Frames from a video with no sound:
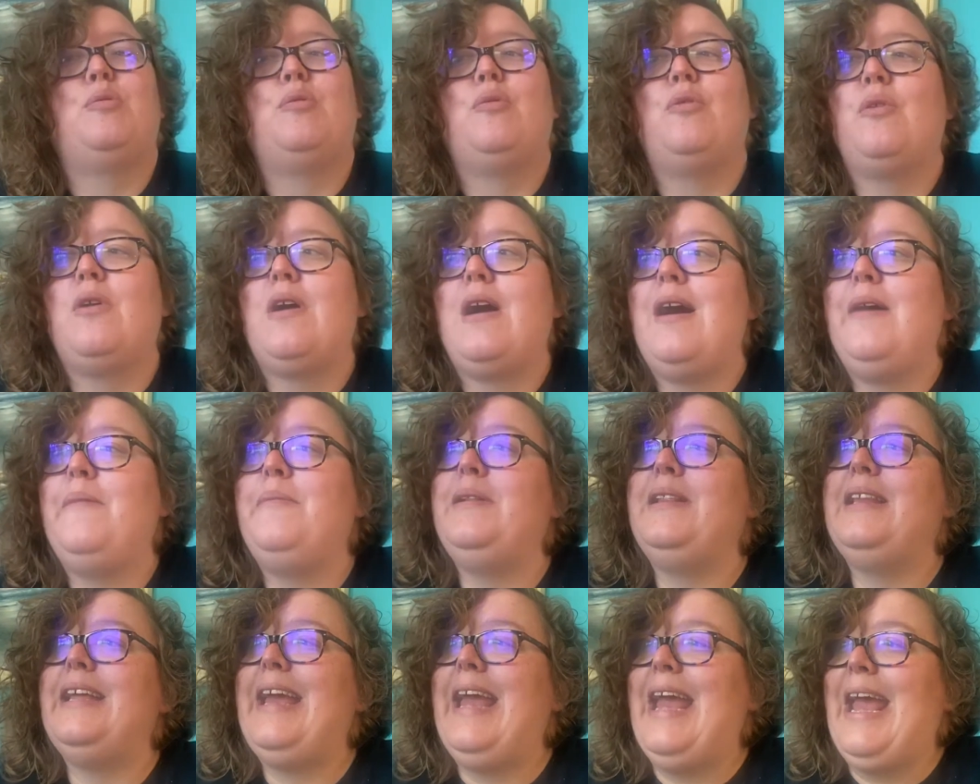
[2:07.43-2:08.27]

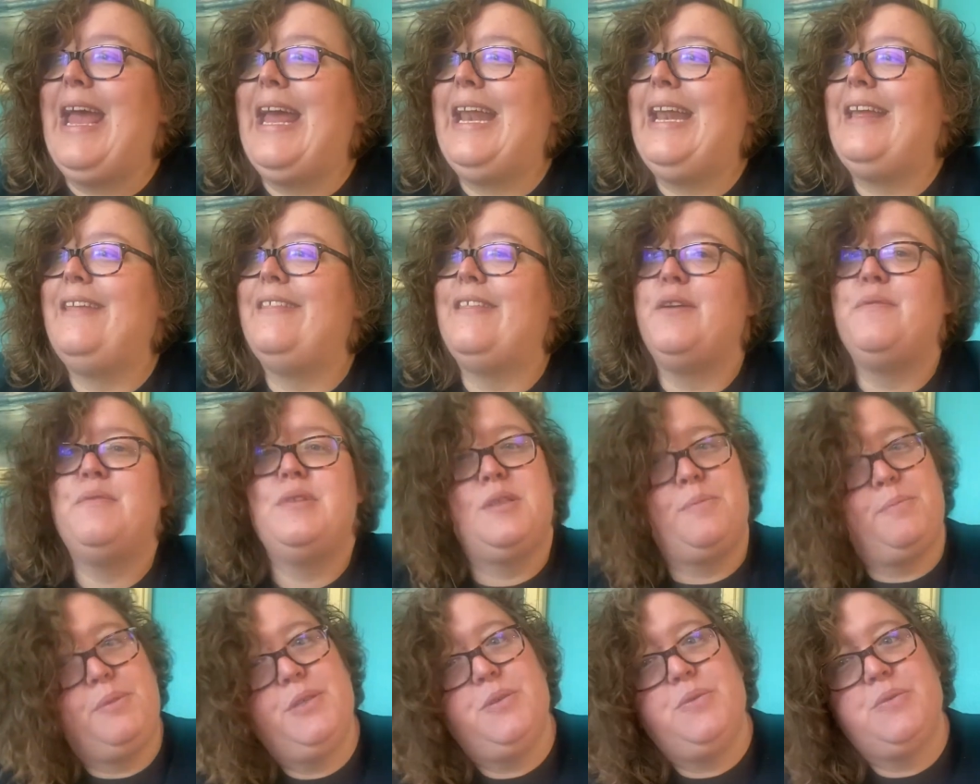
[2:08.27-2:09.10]
Probably anything with
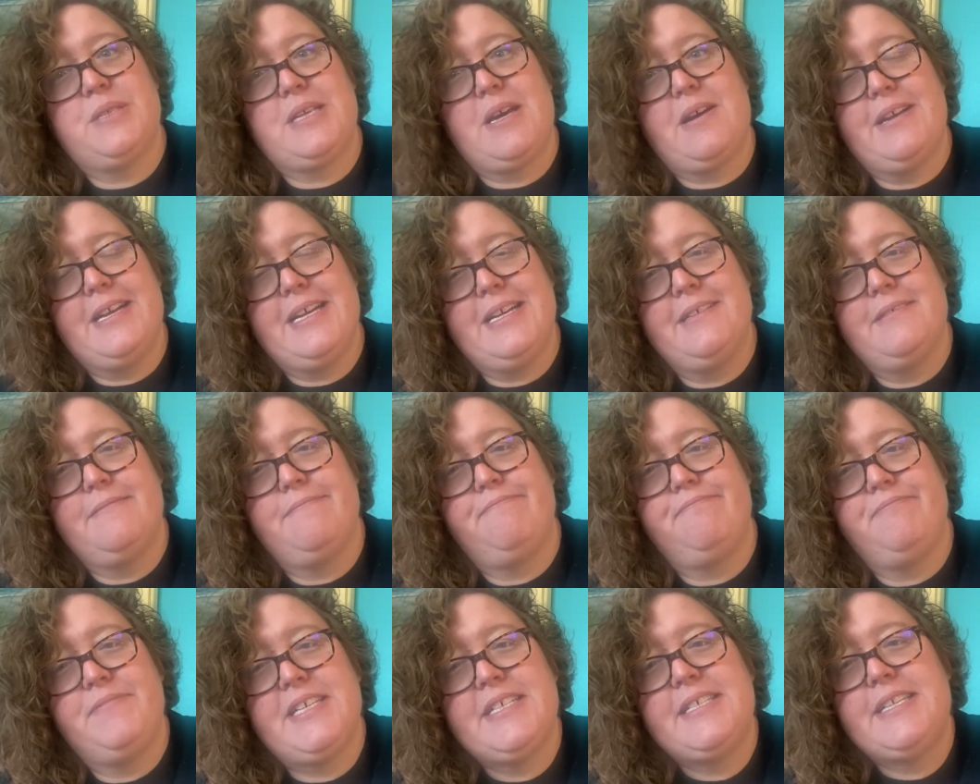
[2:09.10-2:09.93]
the Blues on it.
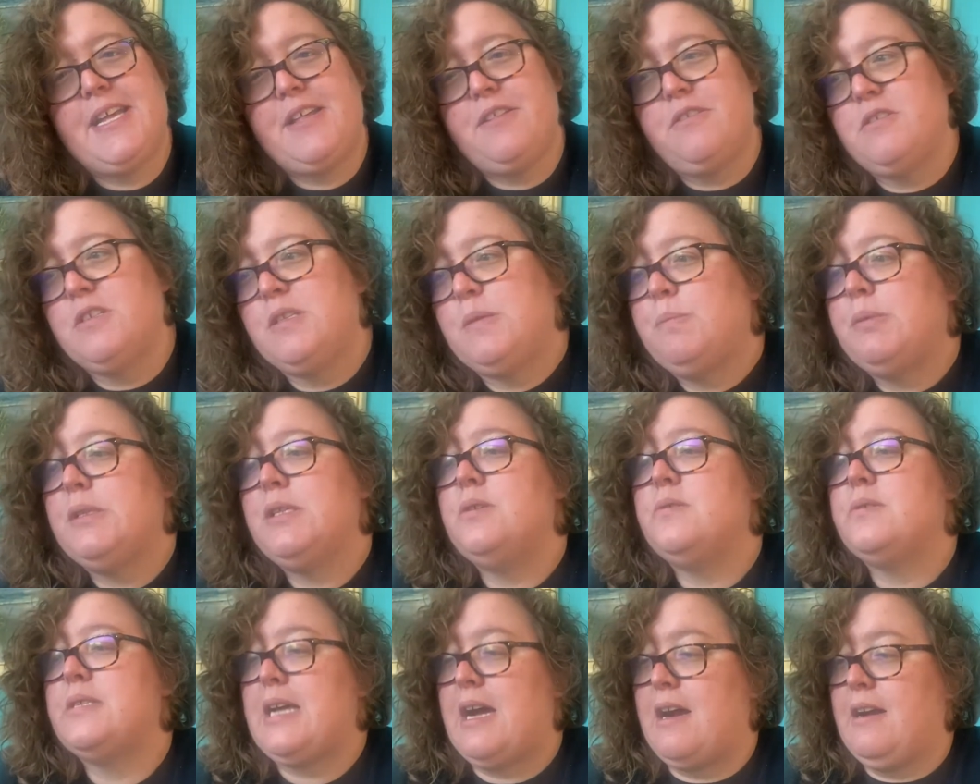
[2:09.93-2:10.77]
The St. Louis
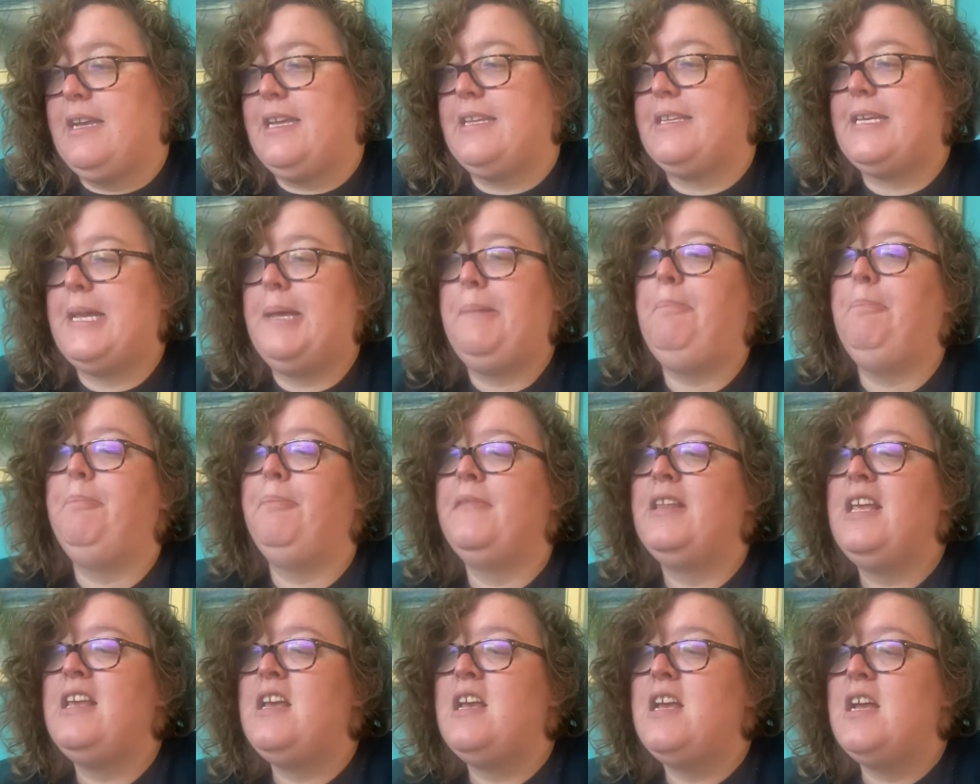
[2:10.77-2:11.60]
Blues hockey team.
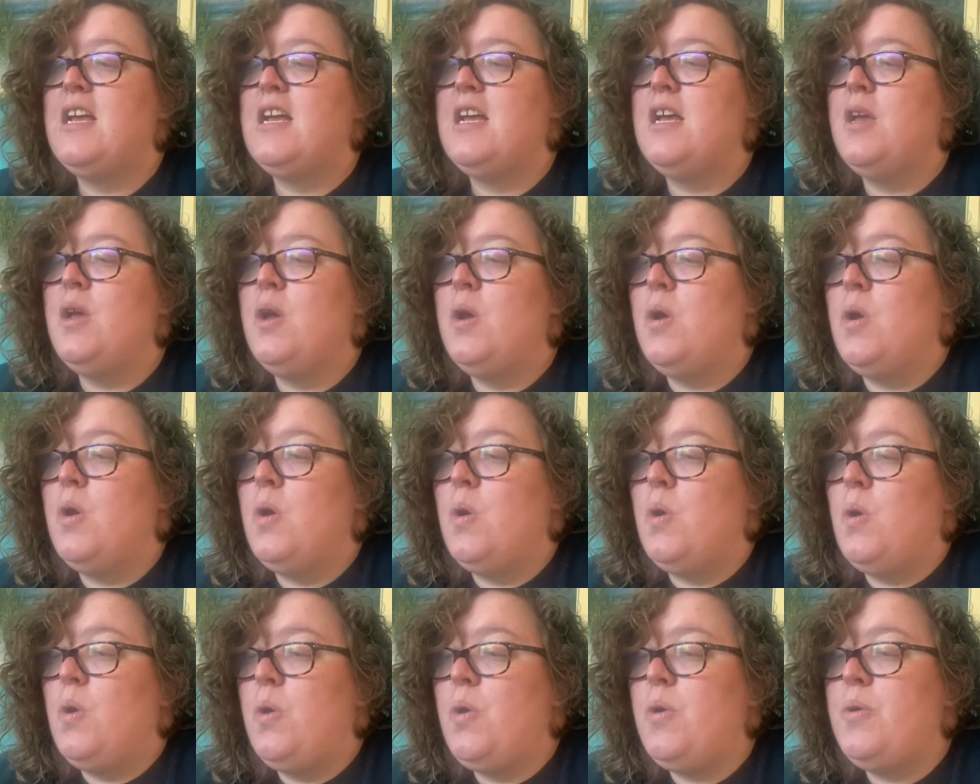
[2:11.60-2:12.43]

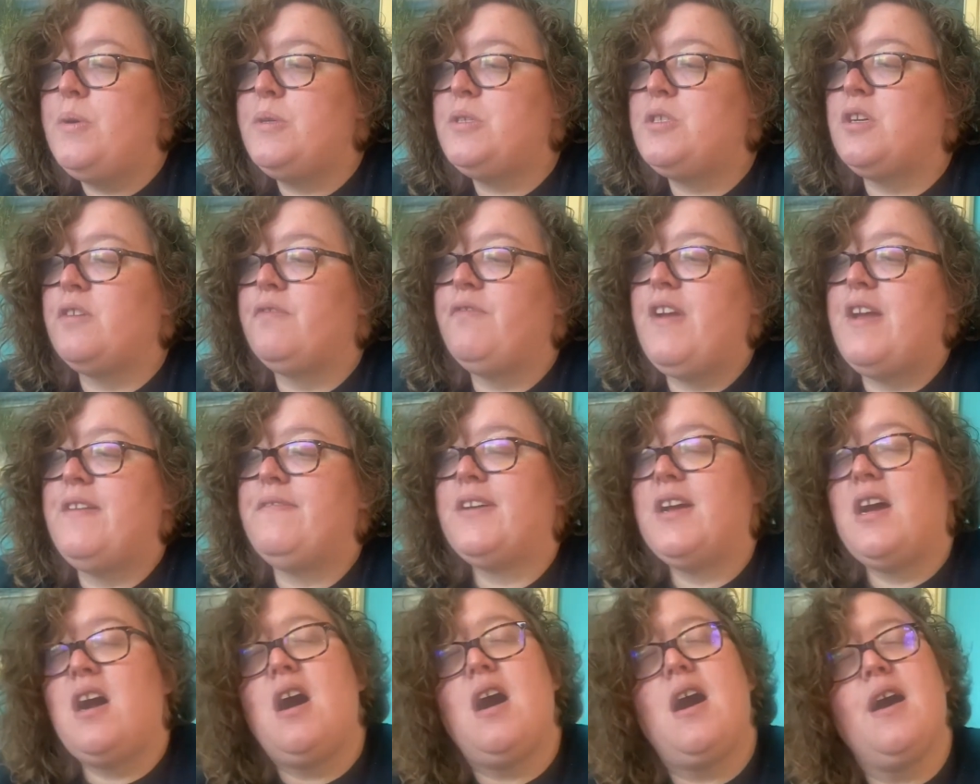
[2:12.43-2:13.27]
Who is your
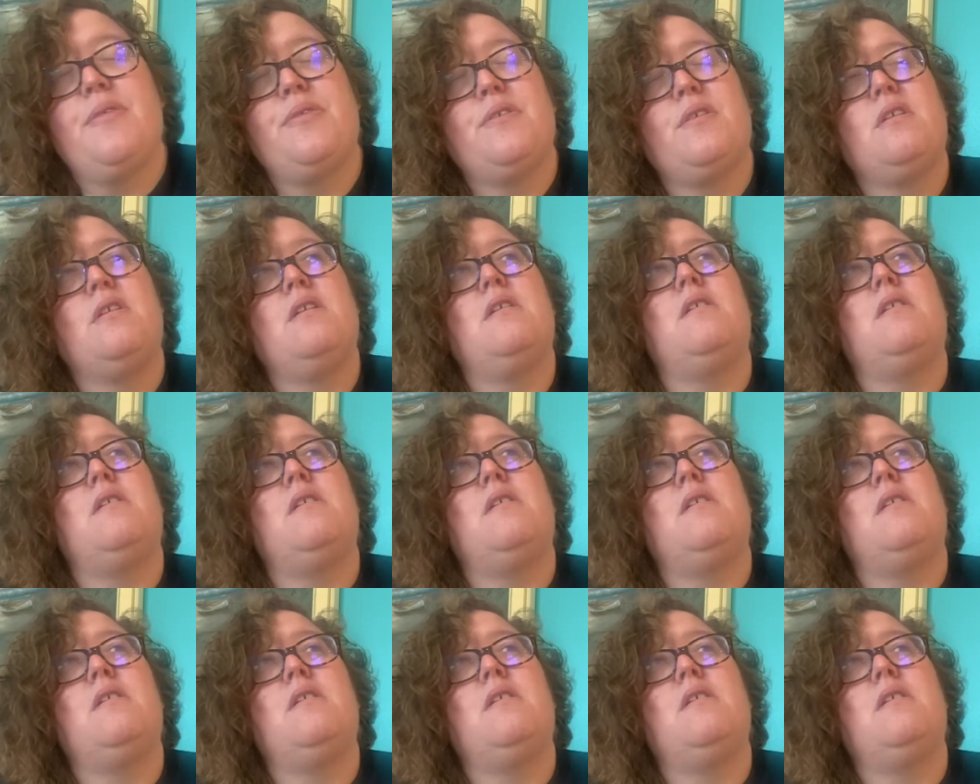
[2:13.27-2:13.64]
favorite author?